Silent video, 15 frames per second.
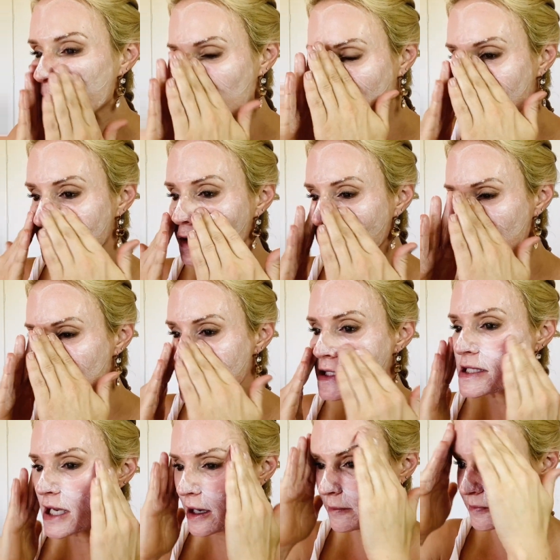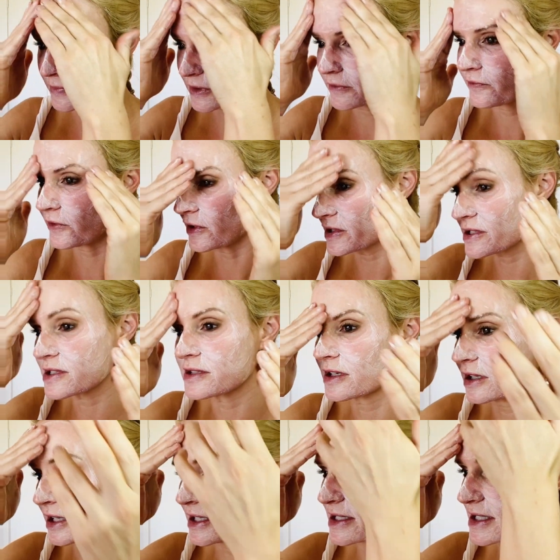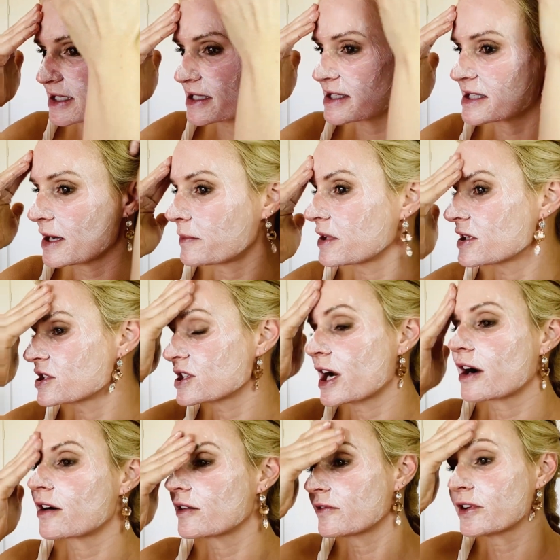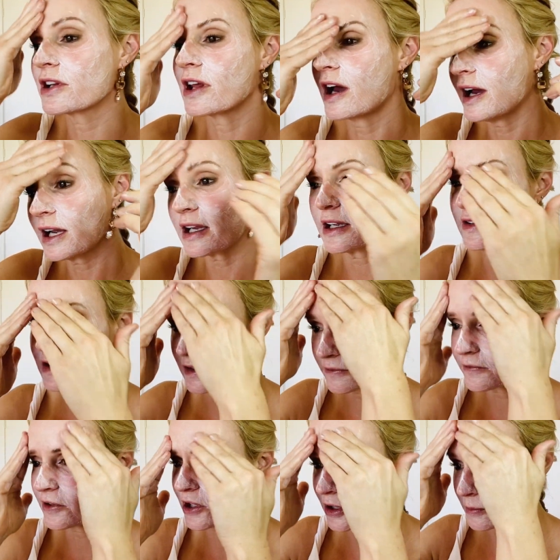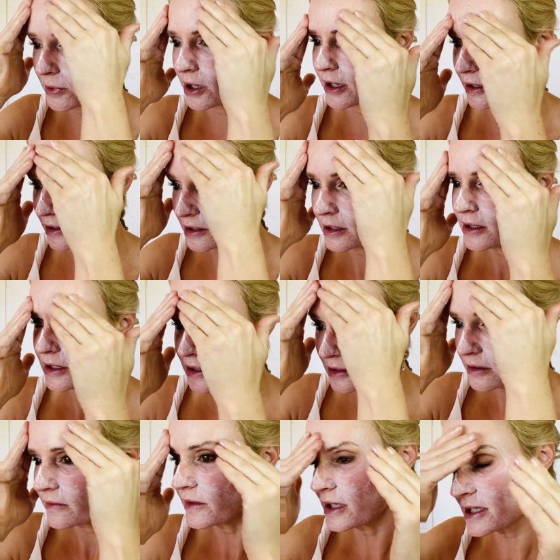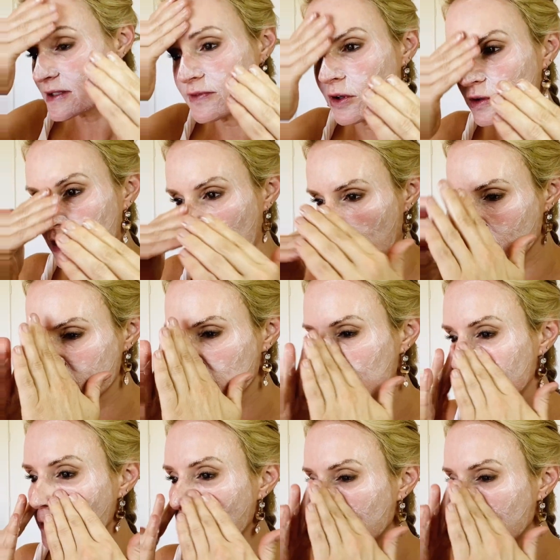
You can do these, the first cleansing step in the shower if you like, and then followed by the exfoliation